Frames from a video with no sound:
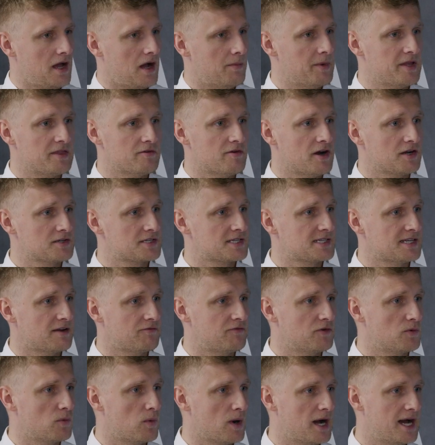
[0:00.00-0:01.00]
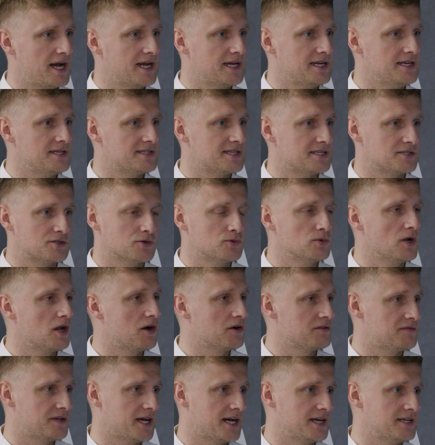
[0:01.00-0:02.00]
I mean, there are several ways, it's all
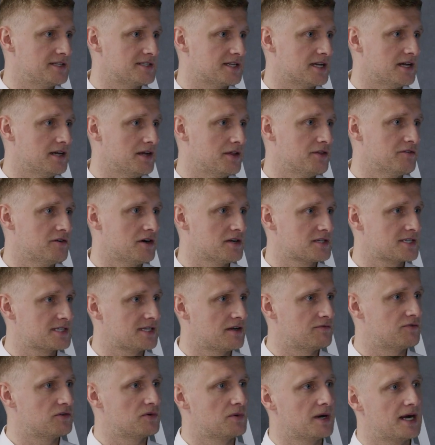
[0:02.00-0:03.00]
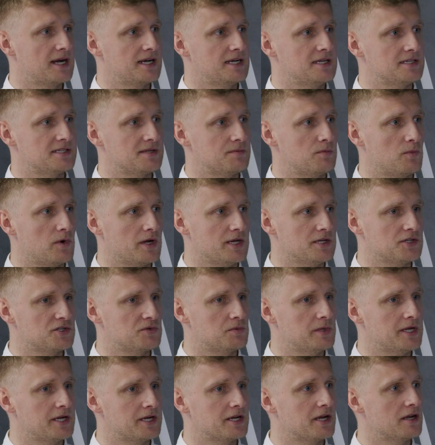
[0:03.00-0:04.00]
live data, and there are several ways in
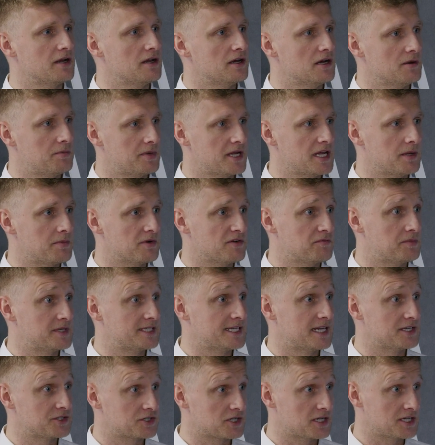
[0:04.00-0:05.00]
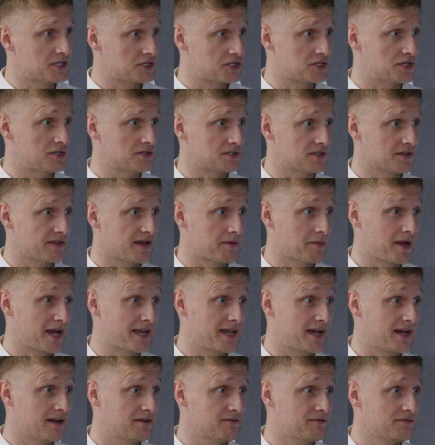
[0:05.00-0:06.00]
which we can alert people of potential issues that they
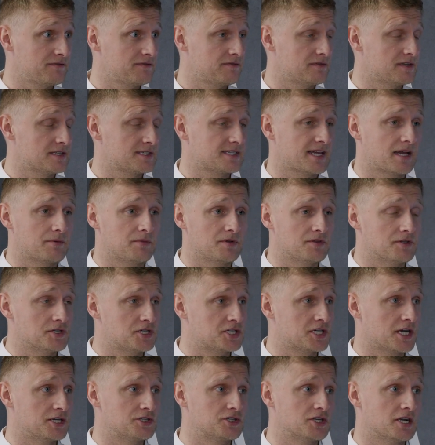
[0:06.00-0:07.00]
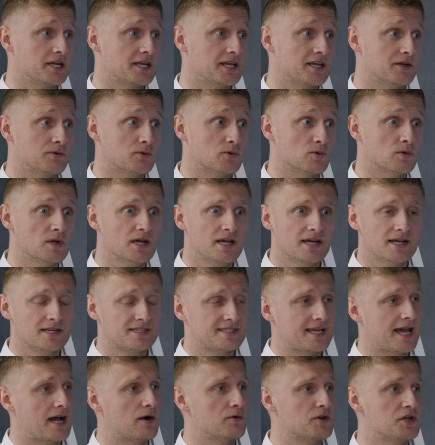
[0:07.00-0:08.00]
may have. Let's say with the scheduling, it will
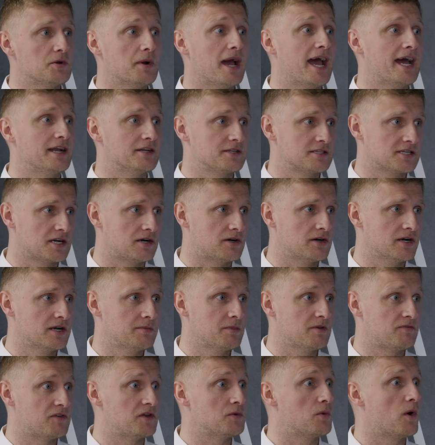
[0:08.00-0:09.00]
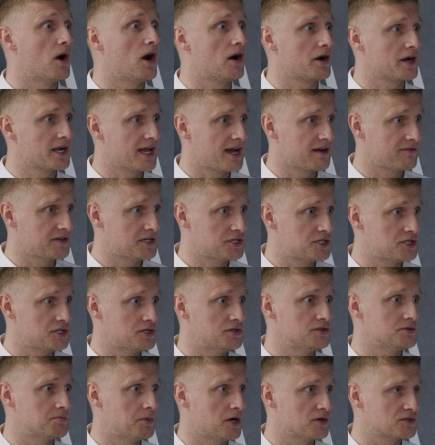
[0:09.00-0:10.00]
tell you ahead of time if you are going to have
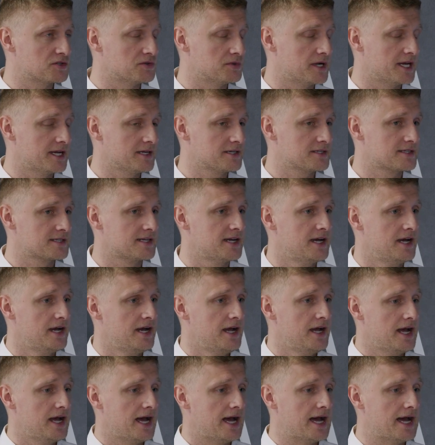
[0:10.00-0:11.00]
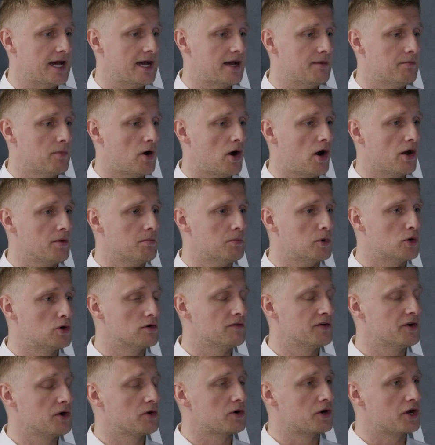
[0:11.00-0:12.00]
issues, bottlenecks. On
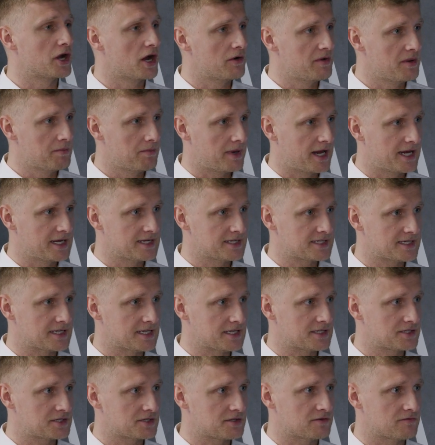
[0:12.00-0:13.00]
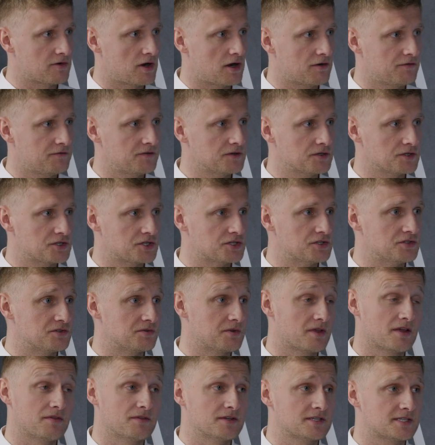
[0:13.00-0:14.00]
more of an ongoing basis, there are
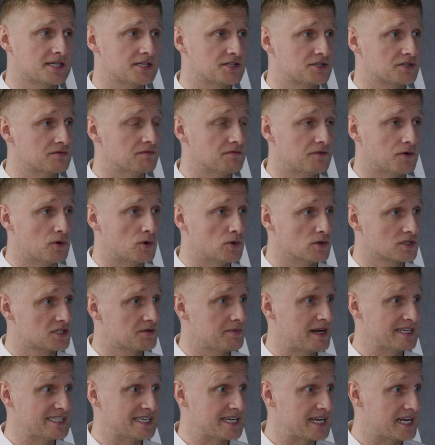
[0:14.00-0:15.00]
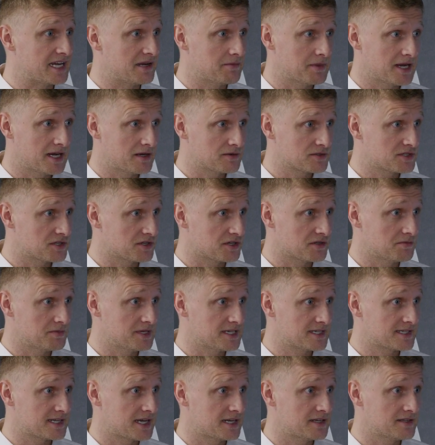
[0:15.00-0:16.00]
functions within the system for automatic emails that
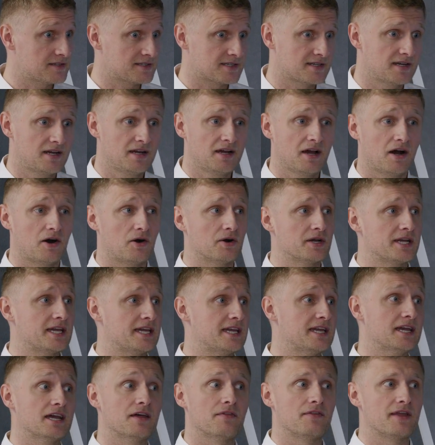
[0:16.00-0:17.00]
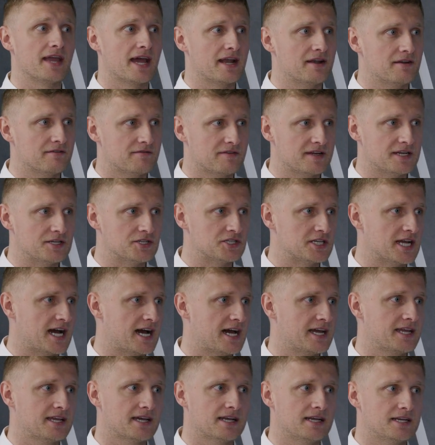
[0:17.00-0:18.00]
can be sent, i.e. at the end of each
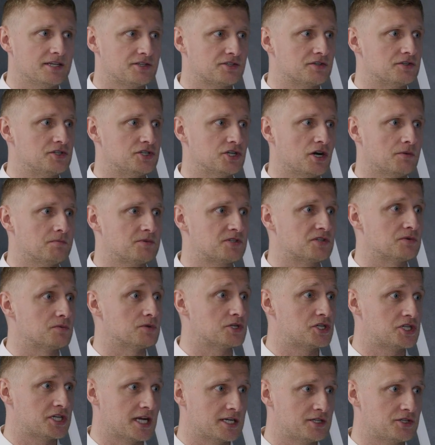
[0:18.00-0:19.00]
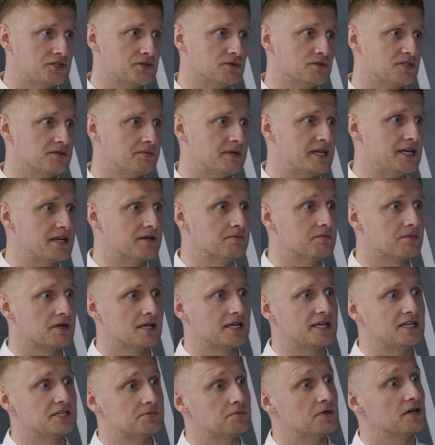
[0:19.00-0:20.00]
day, a list of jobs that were scheduled to be
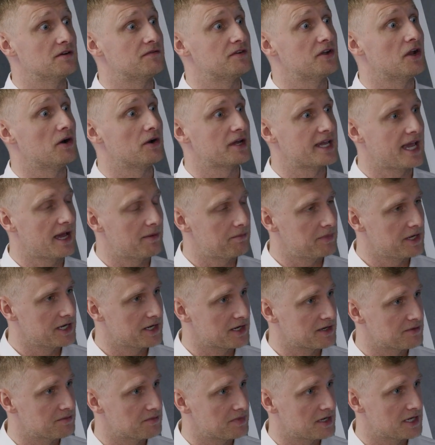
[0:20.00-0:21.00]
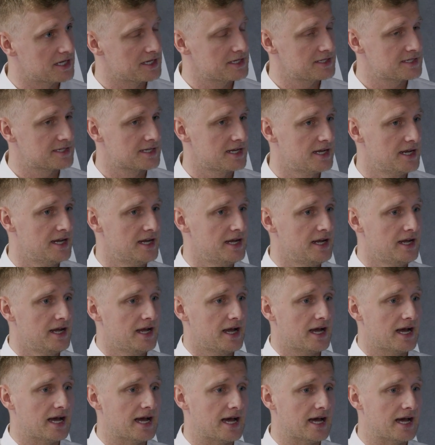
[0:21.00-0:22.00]
complete but have not yet been complete.
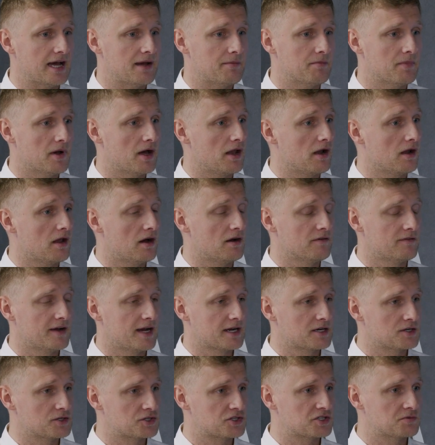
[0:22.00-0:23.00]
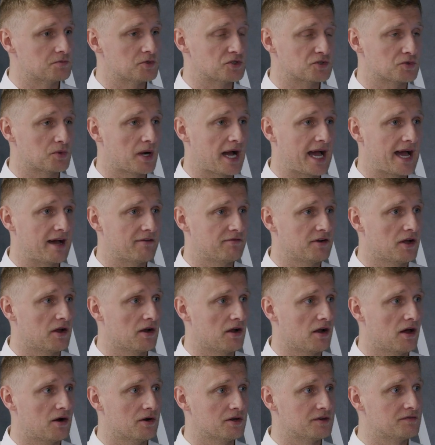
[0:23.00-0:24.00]
A lot of our customers will have
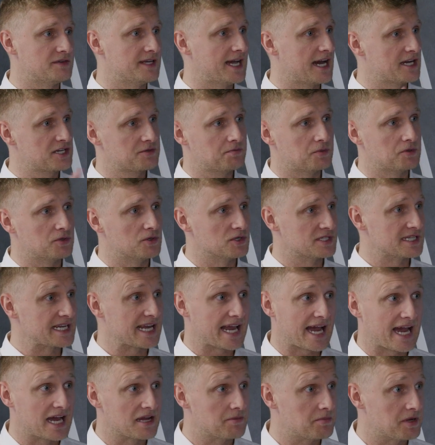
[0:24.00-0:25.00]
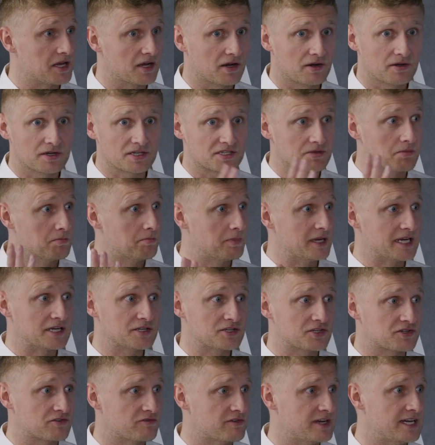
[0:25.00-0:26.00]
like live dashboards and KPIs on
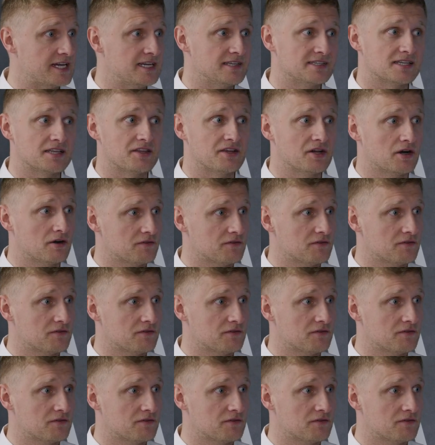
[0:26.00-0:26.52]
big screens in the